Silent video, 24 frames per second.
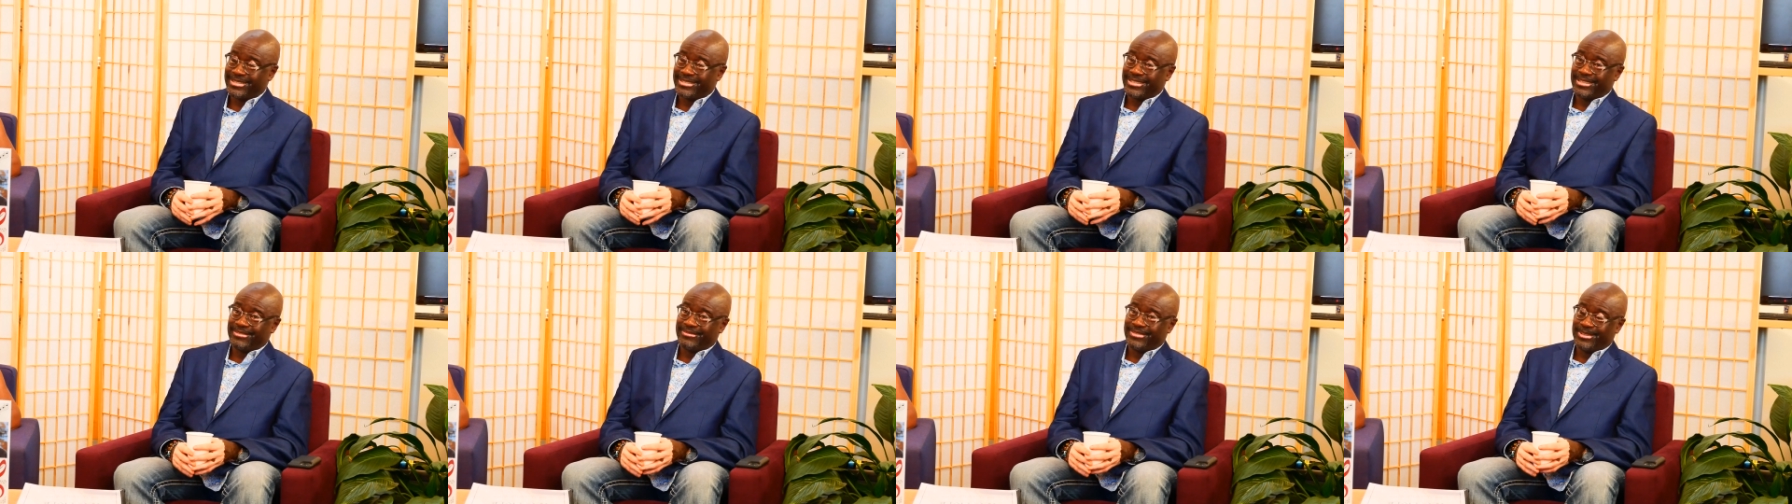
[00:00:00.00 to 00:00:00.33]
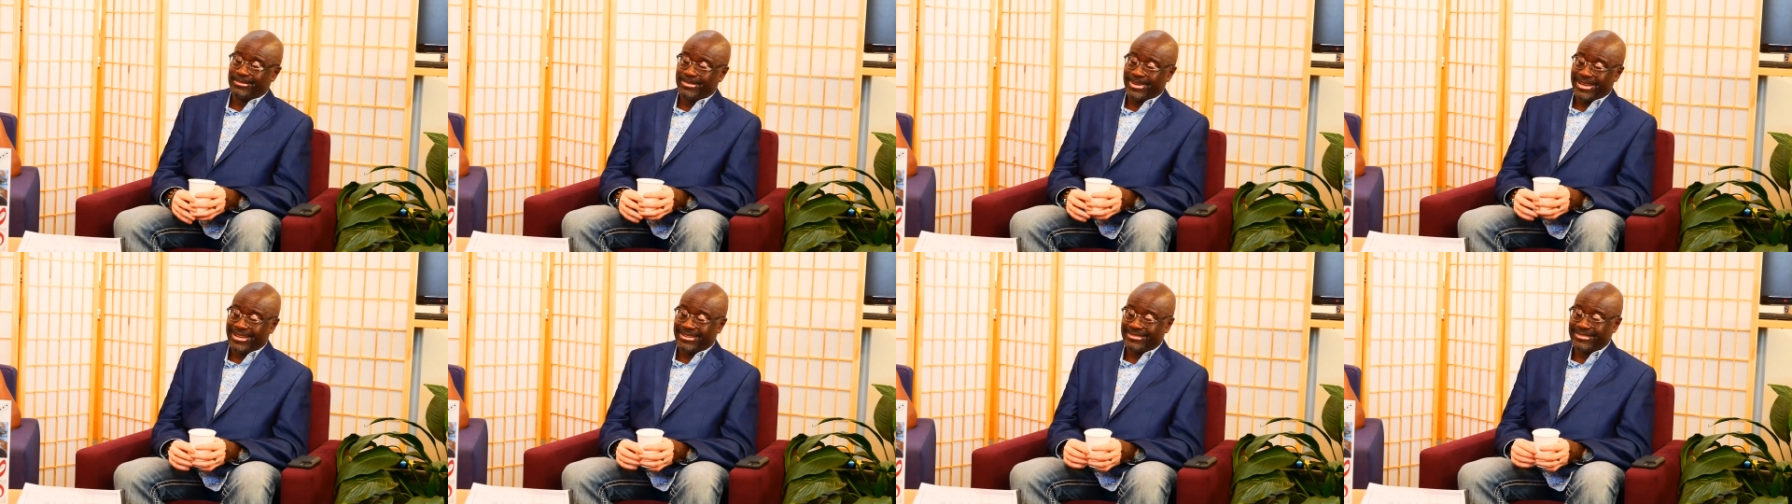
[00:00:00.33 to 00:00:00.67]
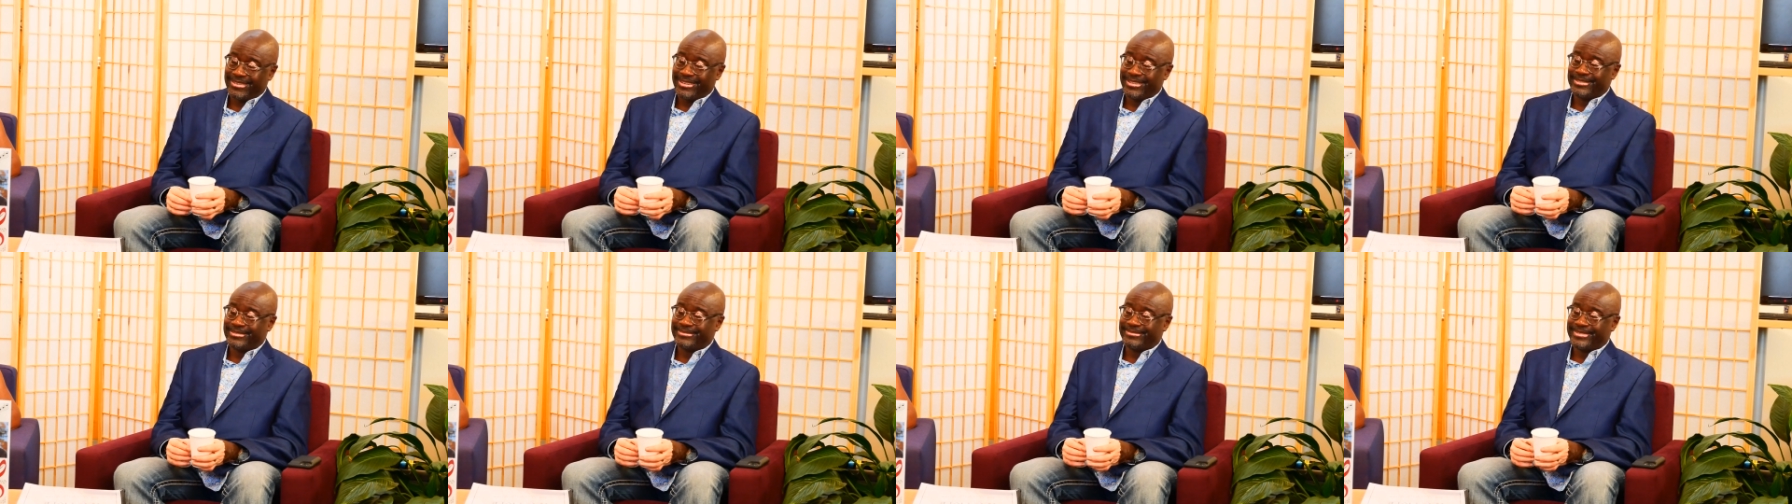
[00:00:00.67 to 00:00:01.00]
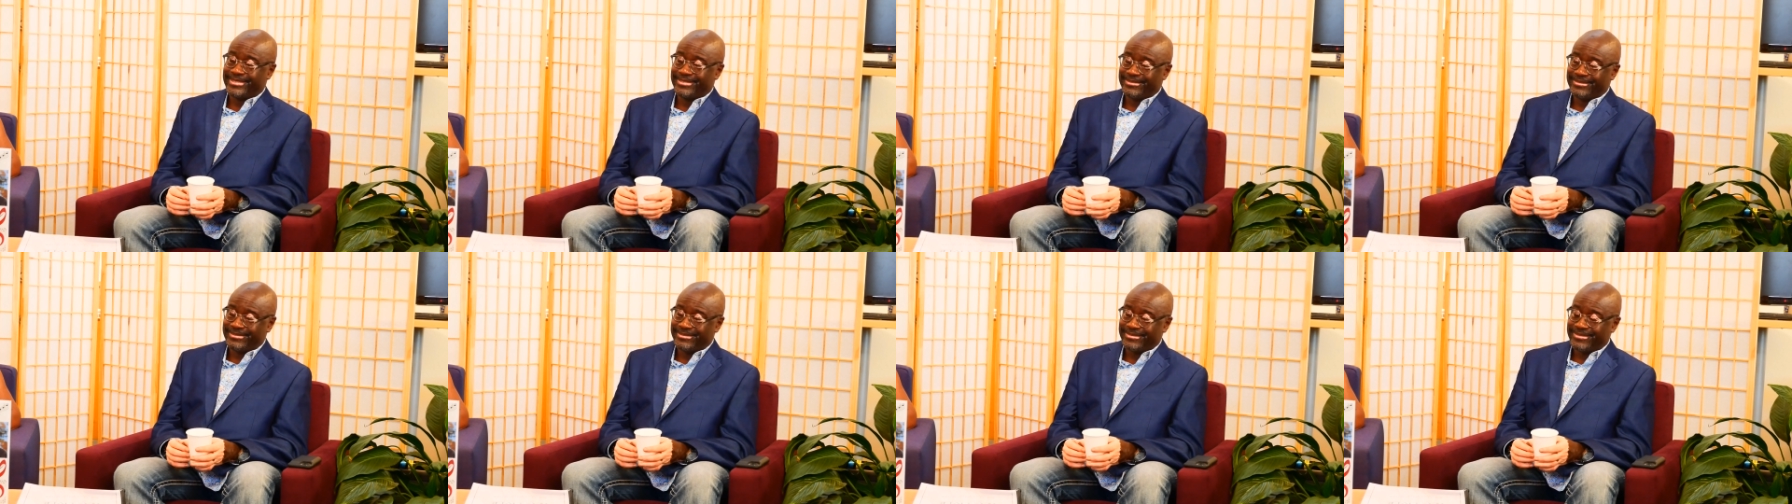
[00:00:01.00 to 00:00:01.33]
TV background
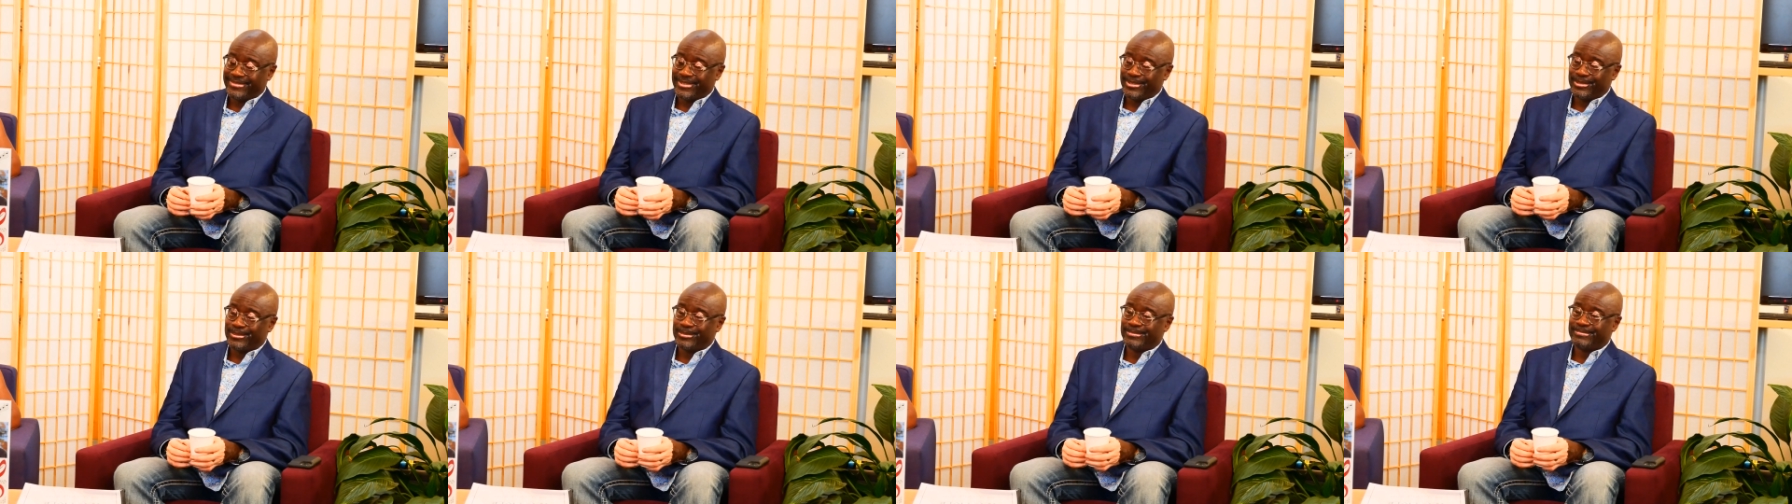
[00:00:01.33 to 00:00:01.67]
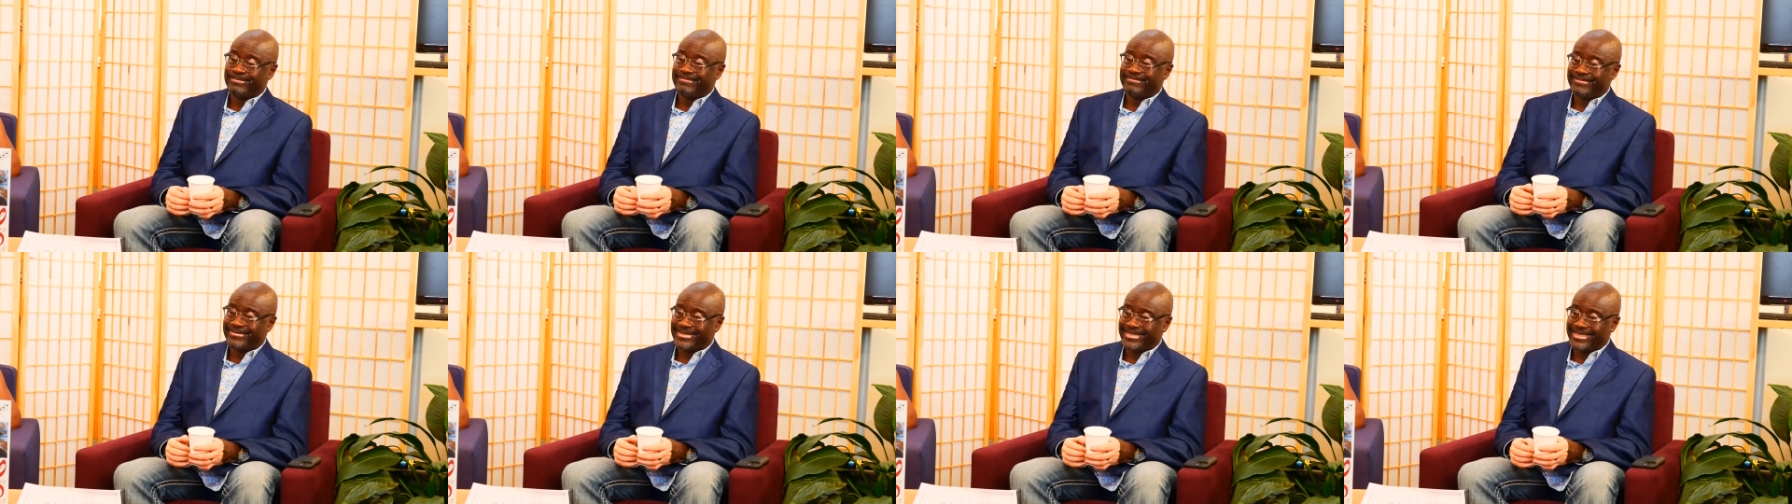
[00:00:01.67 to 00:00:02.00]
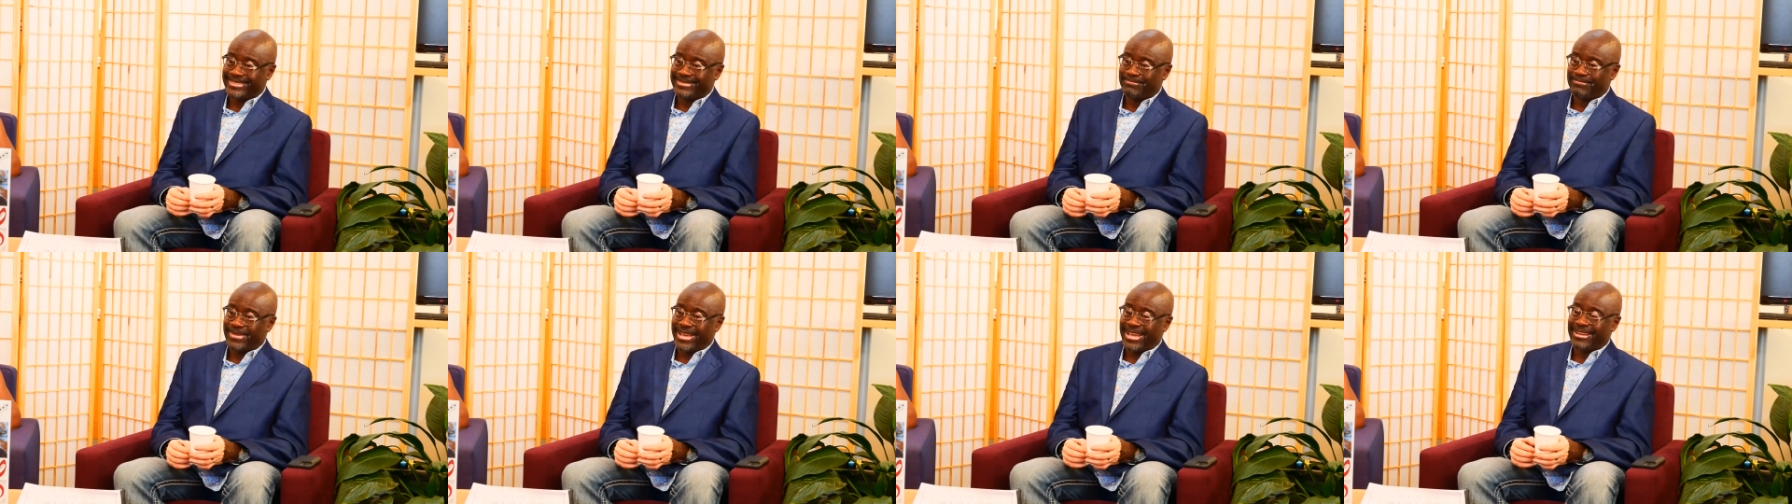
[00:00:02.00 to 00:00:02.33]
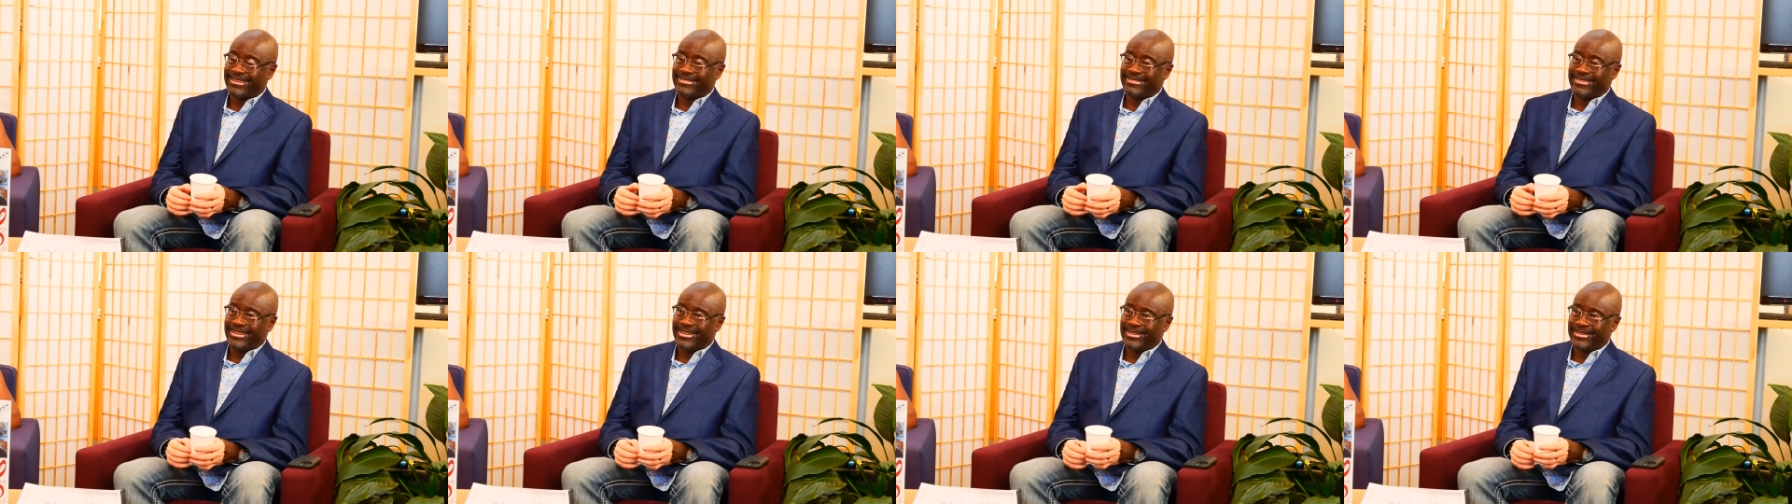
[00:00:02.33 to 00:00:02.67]
and film
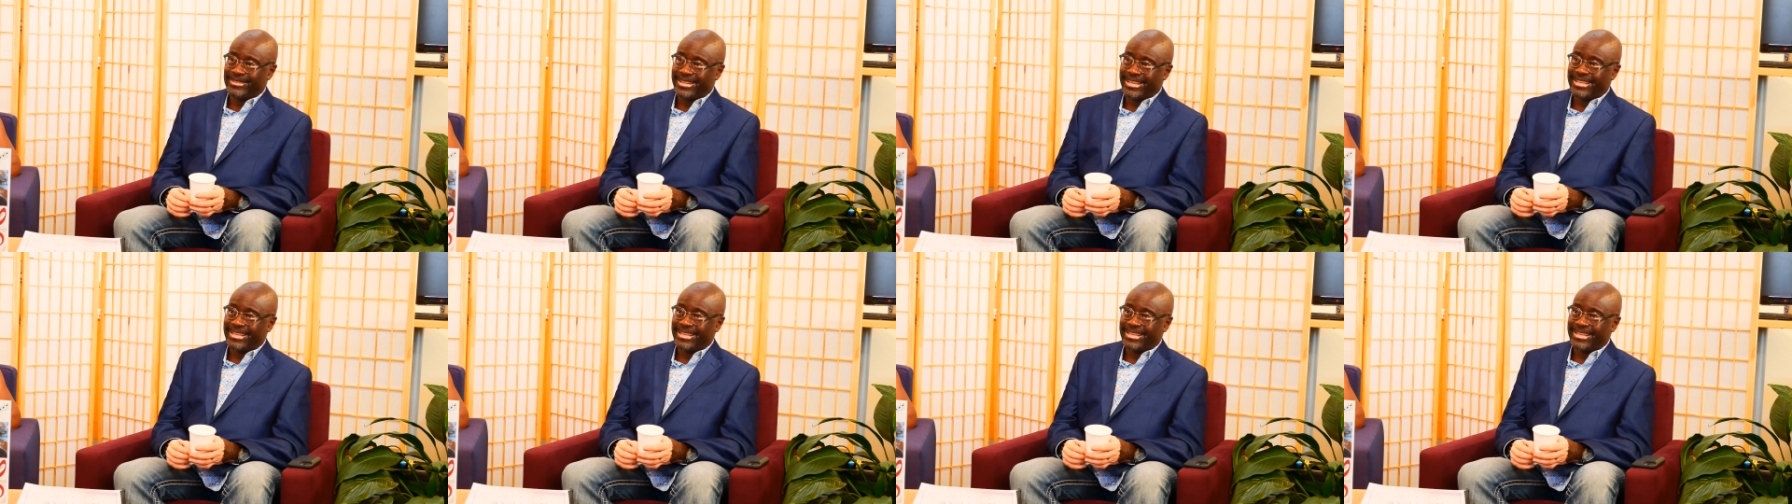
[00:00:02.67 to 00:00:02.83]
background.